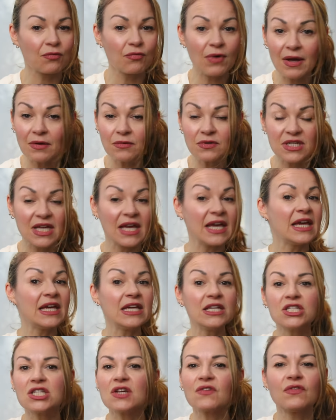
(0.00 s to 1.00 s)
around
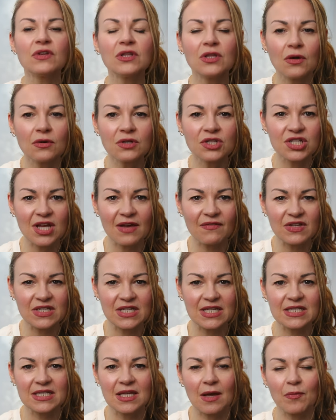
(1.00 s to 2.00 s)
different
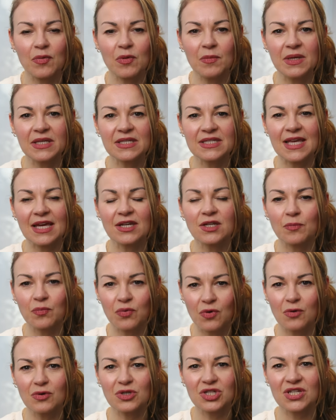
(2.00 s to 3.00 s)
longevity supplements and
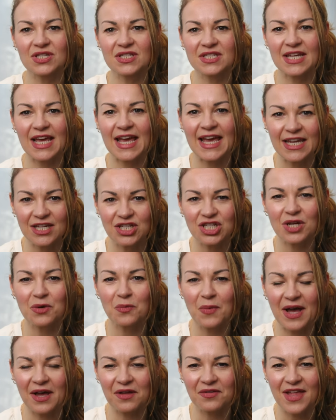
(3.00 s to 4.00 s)
approaches to ageing
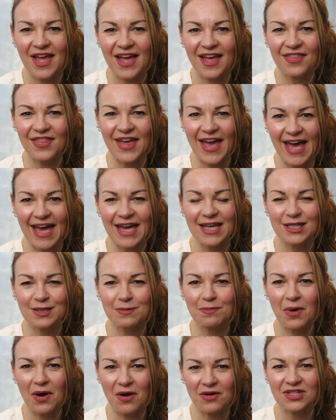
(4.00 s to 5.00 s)
well that has
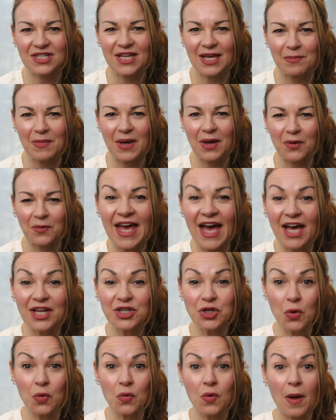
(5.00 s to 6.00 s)
marked him out. I
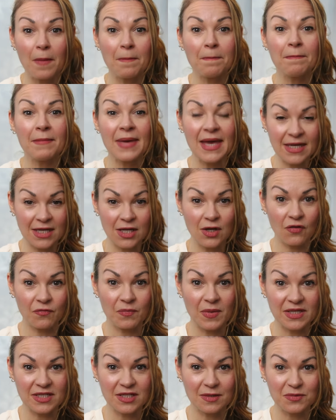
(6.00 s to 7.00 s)
know many of
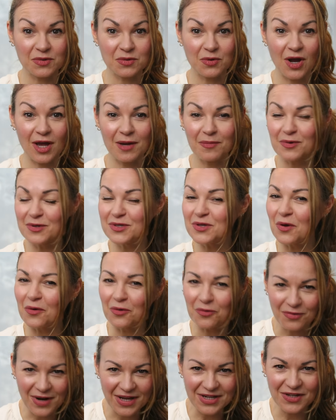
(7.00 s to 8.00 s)
my subscribers
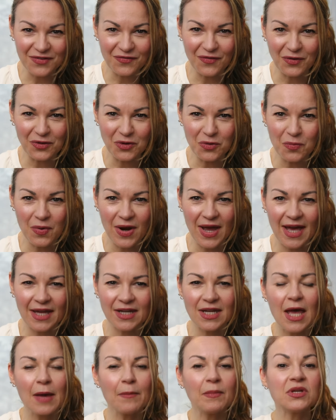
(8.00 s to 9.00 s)
already follow Brad,
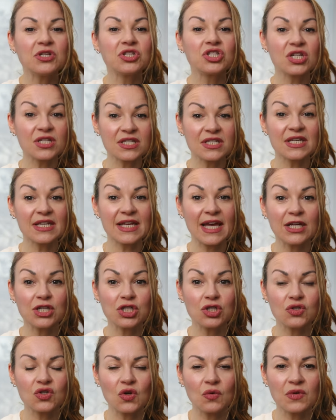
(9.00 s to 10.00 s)
but just in case
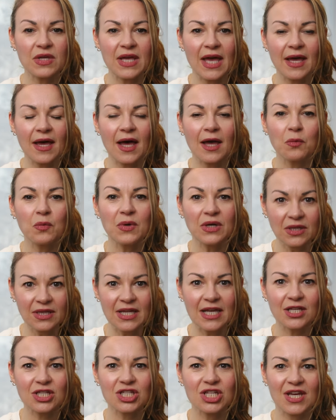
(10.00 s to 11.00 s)
you don't yet, I will
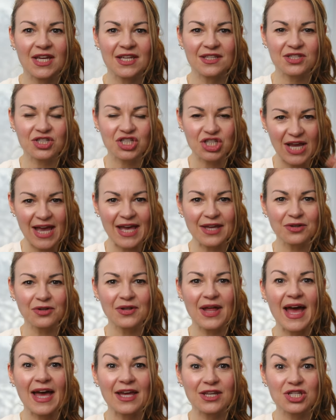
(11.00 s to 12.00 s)
link to his
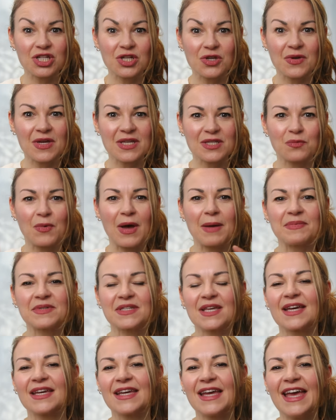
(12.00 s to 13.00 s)
channel and to his
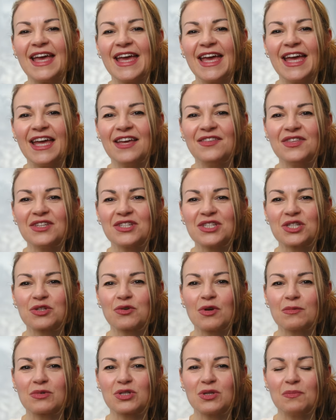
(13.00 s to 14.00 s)
website in the
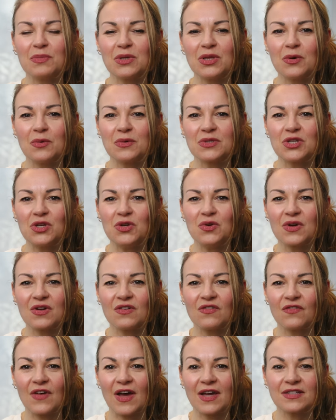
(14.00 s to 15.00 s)
description below so you can
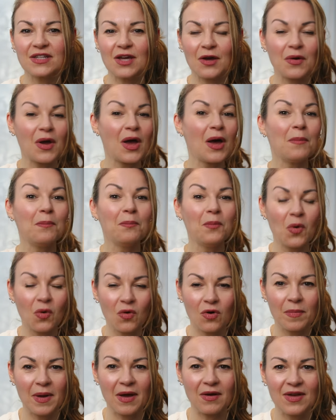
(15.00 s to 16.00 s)
find out more
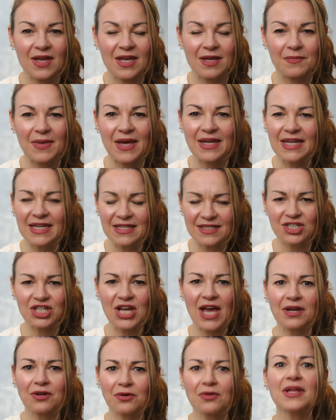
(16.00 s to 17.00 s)
about him, and his
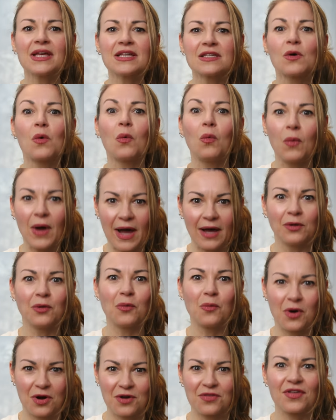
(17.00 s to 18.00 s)
channel is well
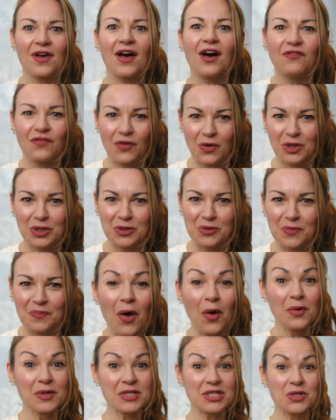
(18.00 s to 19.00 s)
worth a follow.
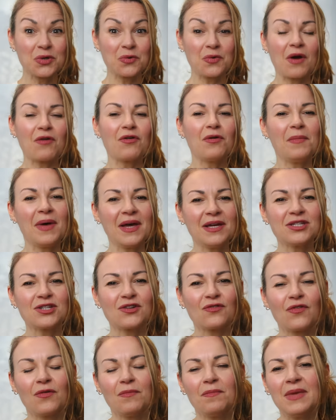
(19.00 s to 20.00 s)
Also, a reminder
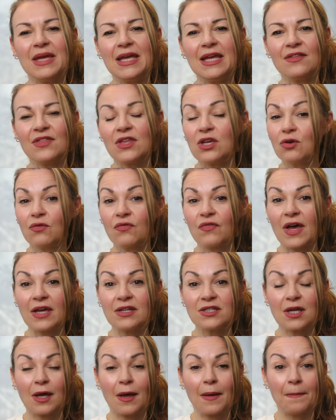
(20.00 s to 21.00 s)
from me that you'll
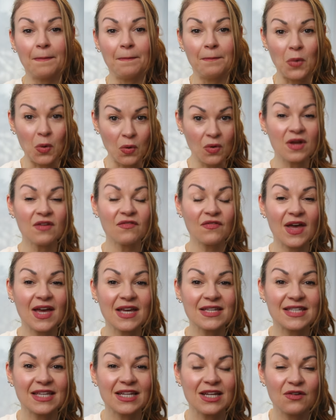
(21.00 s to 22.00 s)
find more
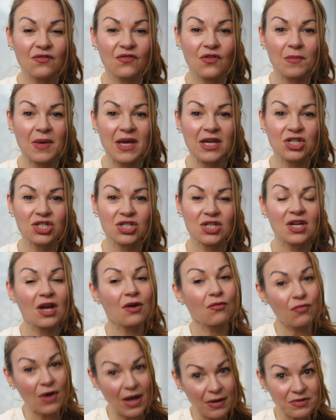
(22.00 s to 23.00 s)
advice and information
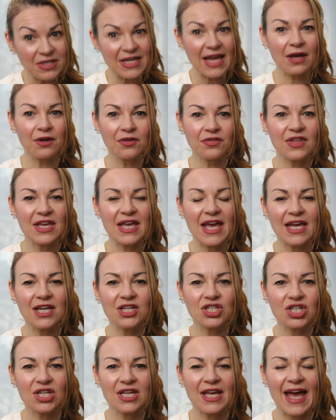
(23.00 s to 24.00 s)
around healthy
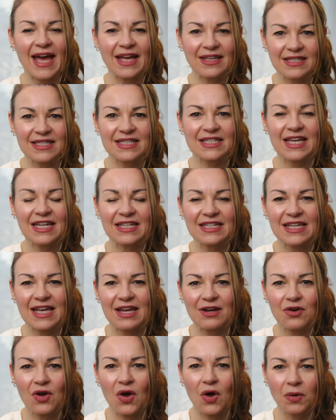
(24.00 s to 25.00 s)
aging and
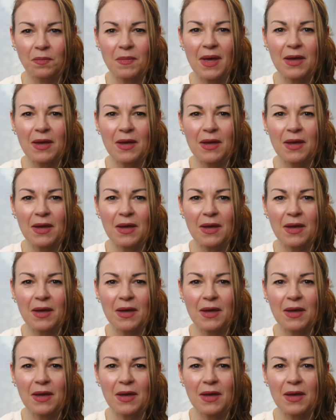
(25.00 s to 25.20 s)
skincare on